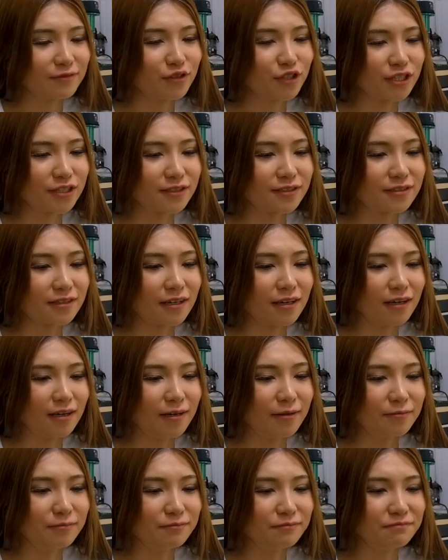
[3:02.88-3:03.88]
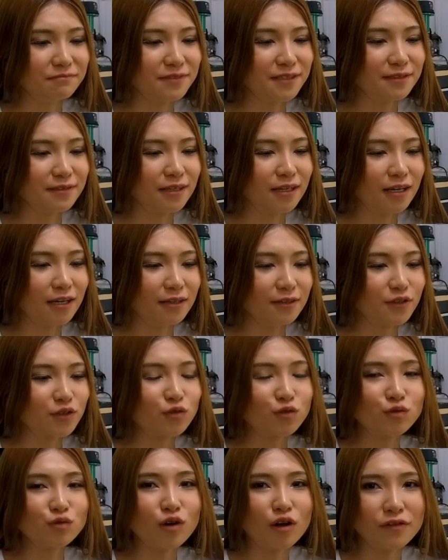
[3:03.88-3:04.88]
just um, uh,
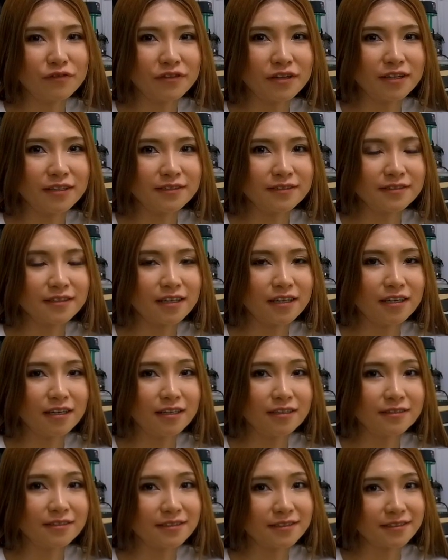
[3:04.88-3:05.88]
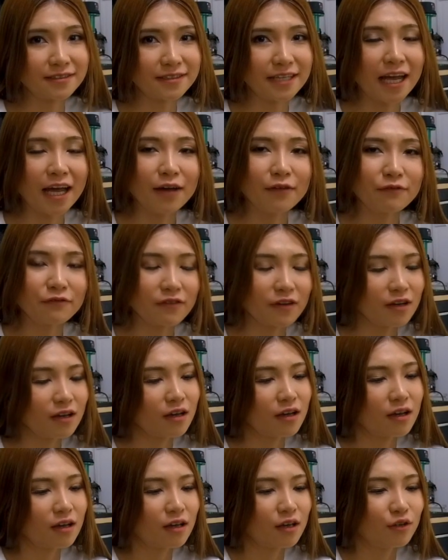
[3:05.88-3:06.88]
screw on the, uh, the staff.
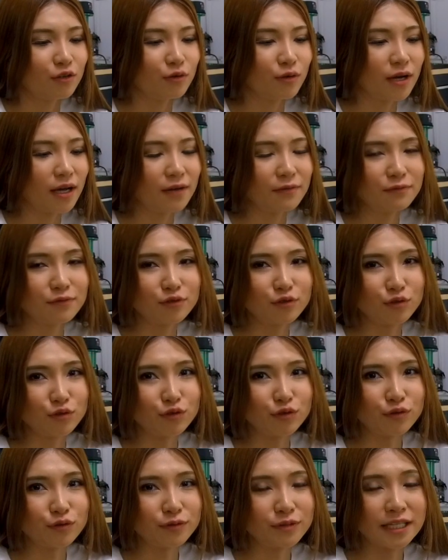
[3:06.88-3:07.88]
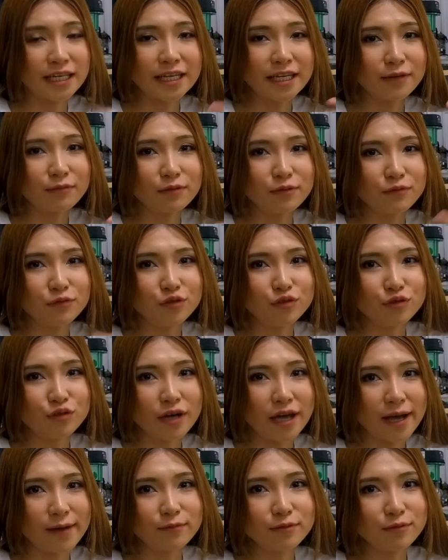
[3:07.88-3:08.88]
You have to take it with you
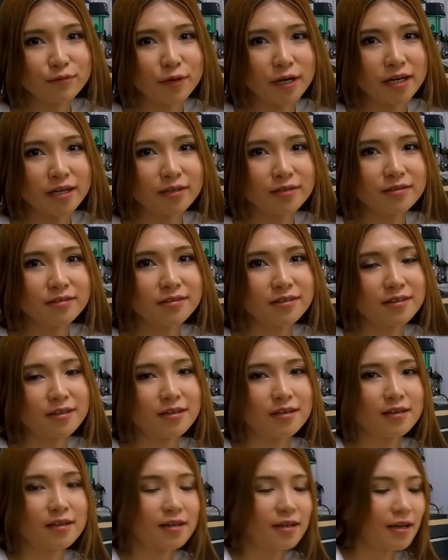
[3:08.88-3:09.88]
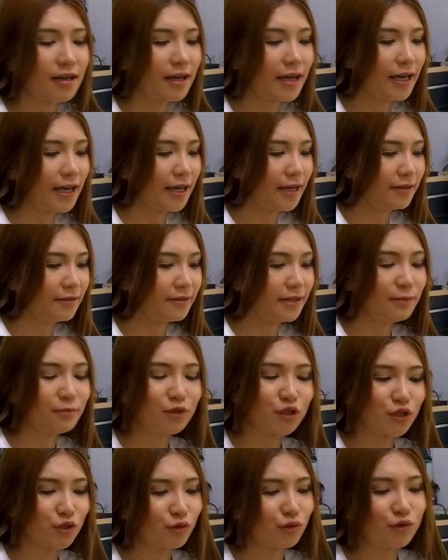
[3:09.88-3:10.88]
everywhere. And let me
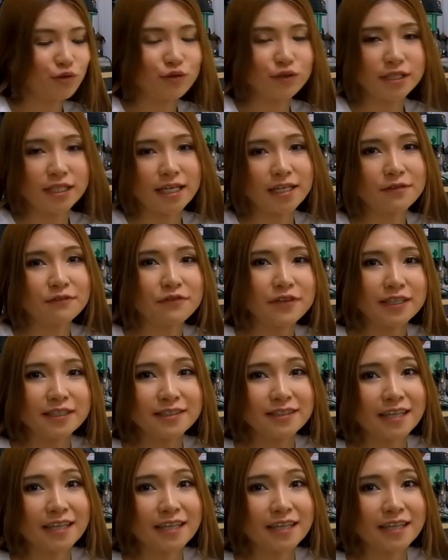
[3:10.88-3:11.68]
show you the other things